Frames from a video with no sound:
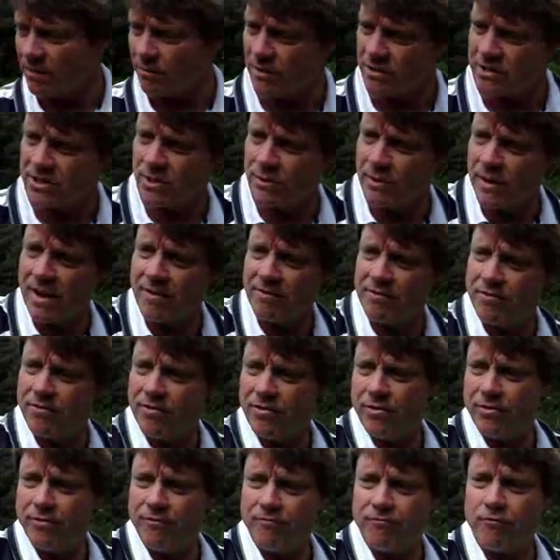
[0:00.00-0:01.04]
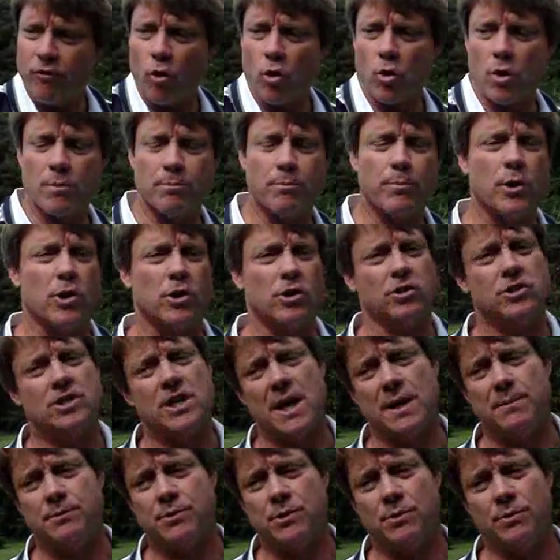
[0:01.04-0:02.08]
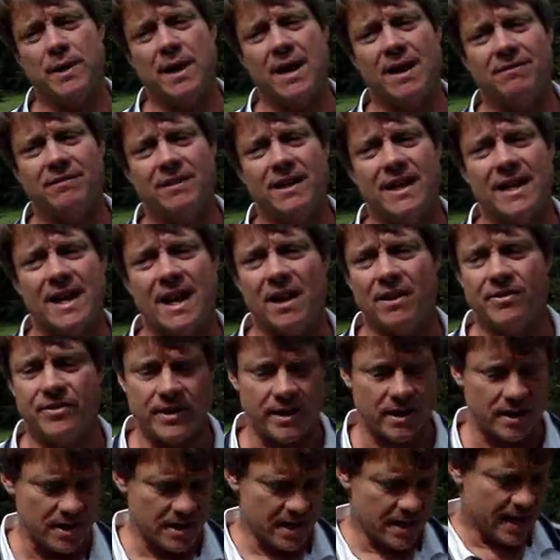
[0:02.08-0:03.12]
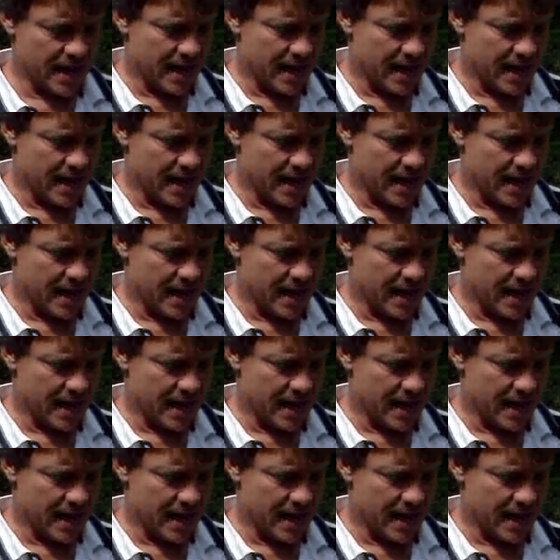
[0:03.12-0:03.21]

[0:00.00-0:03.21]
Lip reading: Let's say we have 4 prototypes that we have laid out there.